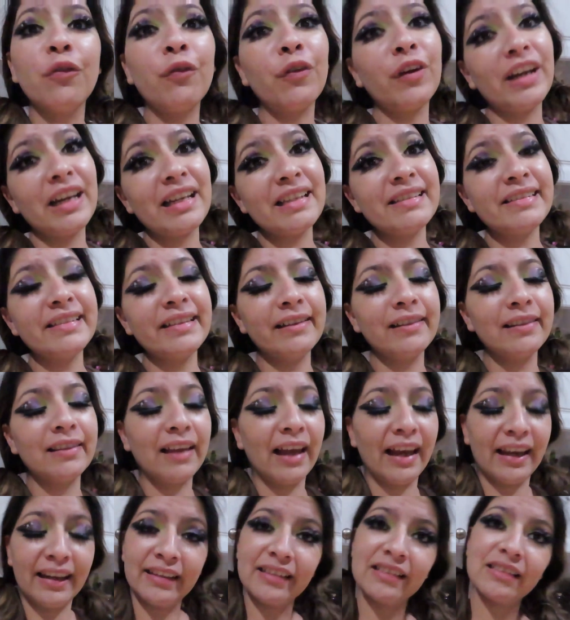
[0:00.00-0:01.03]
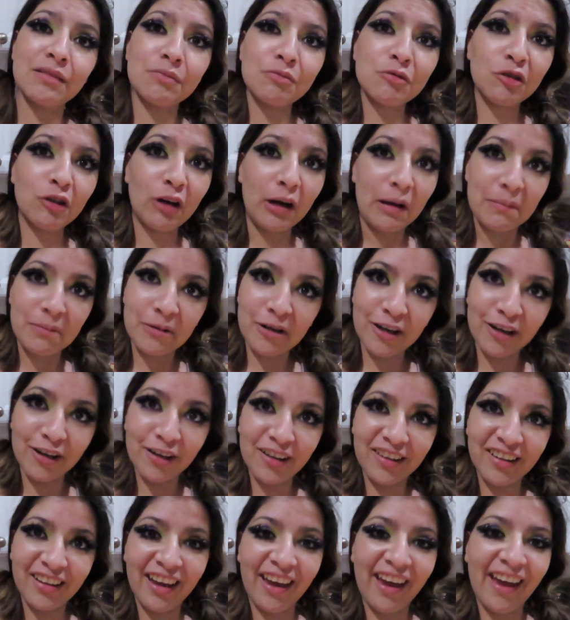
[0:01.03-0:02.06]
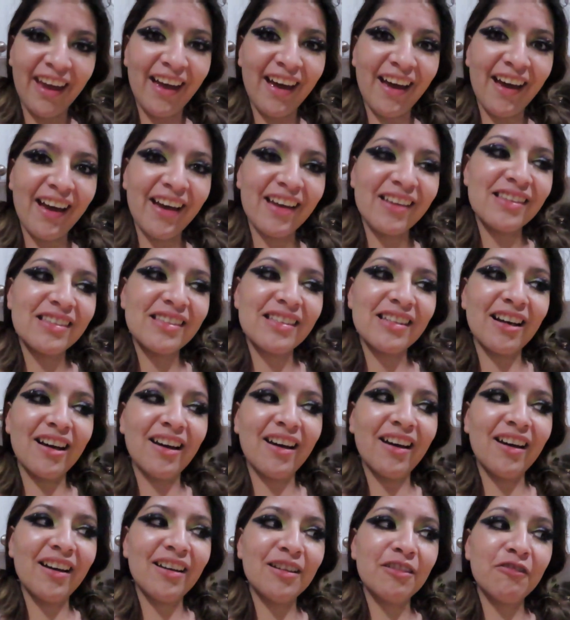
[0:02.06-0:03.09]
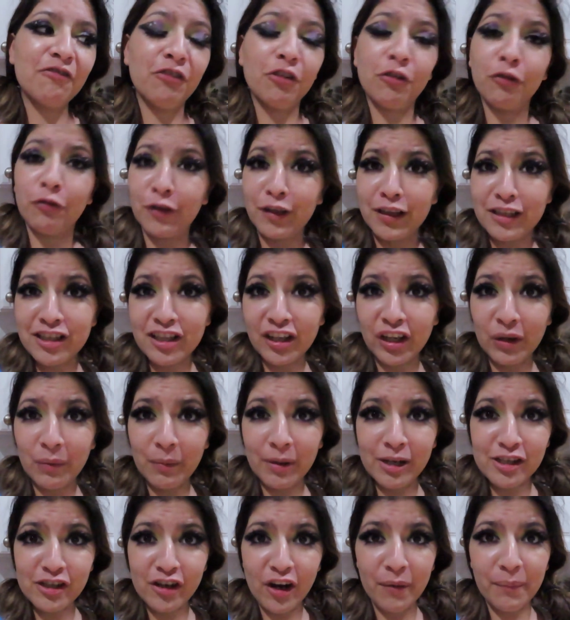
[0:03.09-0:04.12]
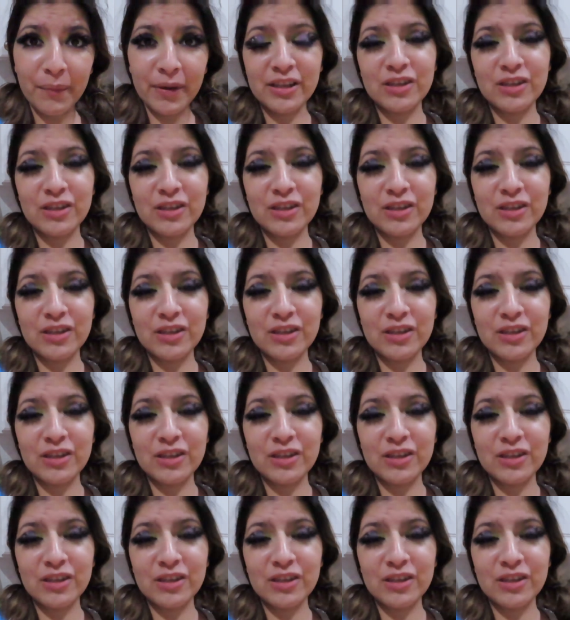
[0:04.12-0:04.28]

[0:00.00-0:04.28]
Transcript: don't forget to like and subscribe y'all and uh, feel free to check out my shop